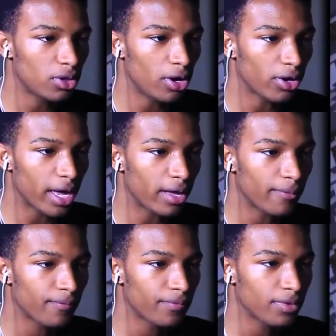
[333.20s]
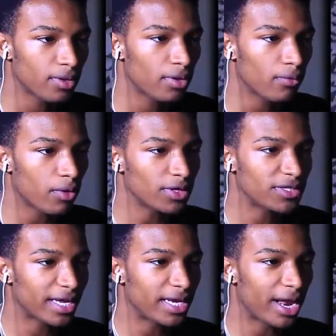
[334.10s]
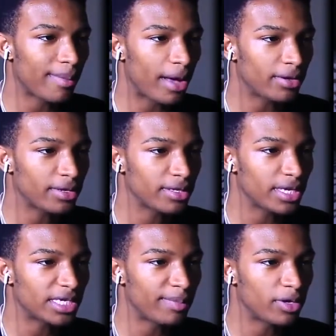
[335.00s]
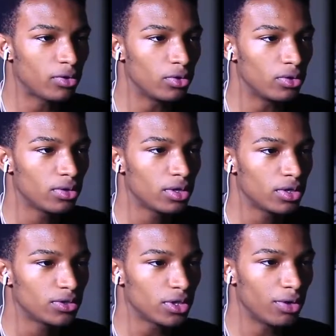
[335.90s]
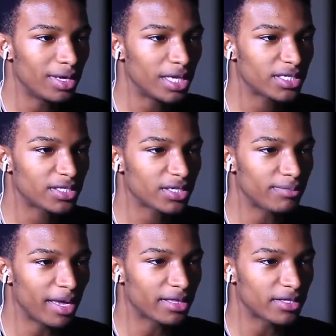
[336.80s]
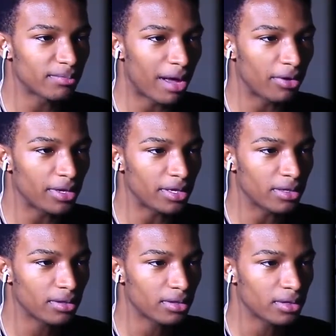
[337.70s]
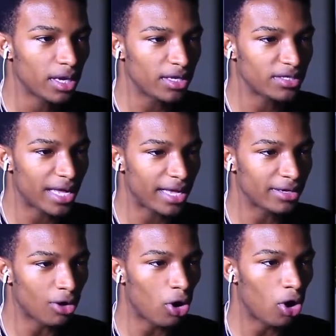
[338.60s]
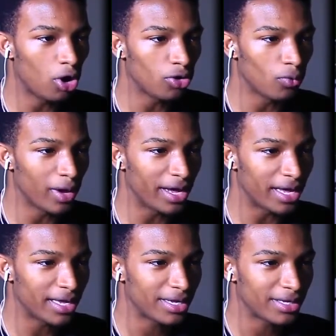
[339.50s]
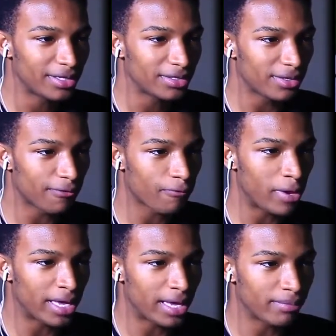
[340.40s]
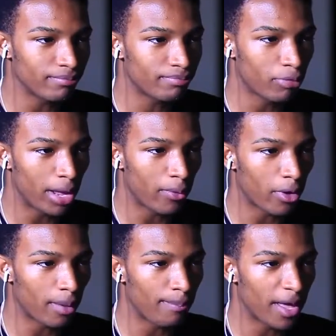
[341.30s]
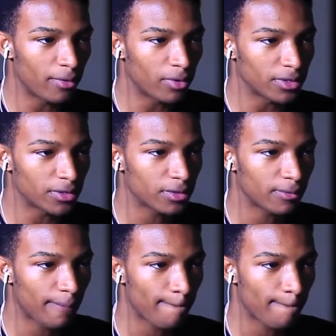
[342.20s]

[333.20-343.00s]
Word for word: You know, okay, we're on the secondary mountain. Things should be cool. So you know what? Let's just make this mountain extend all the way to the freaking point where our bed was.